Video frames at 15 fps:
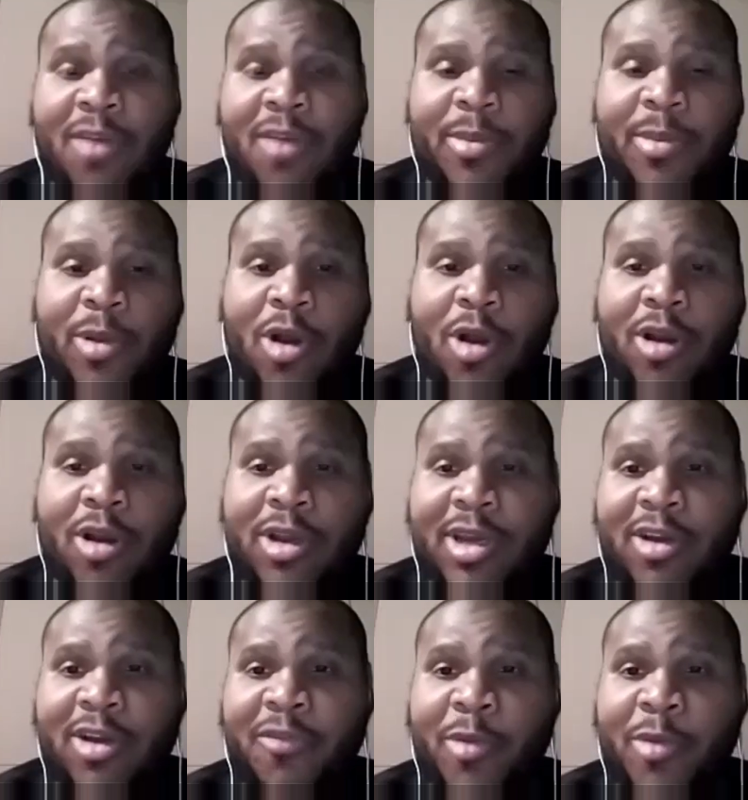or cut
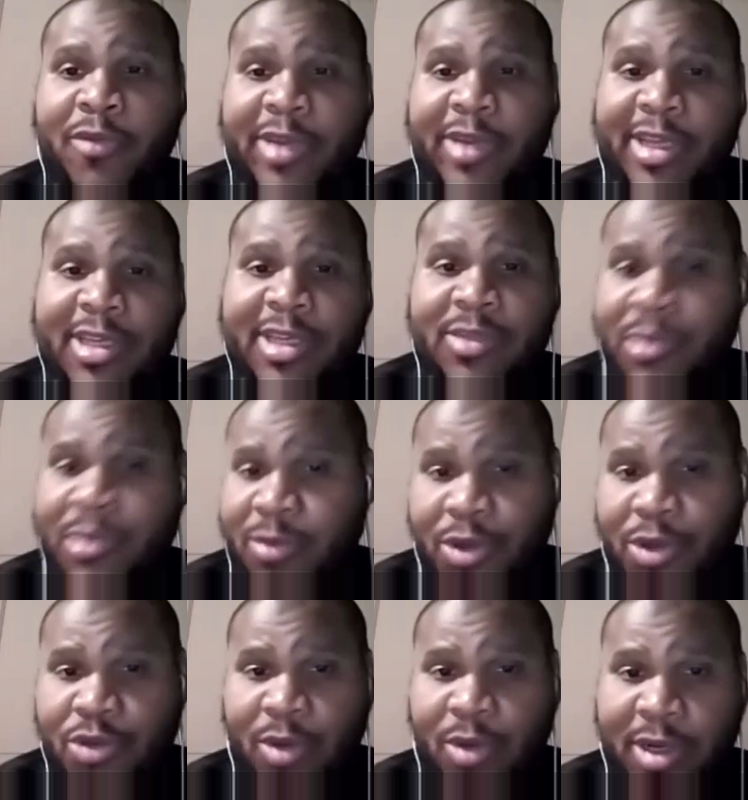off both legs. Which one
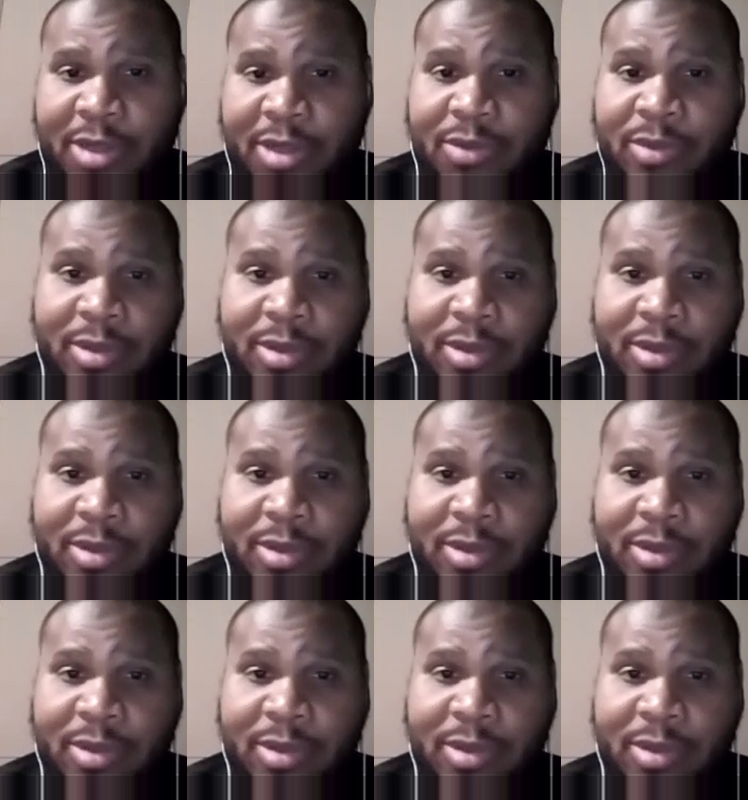you want to do?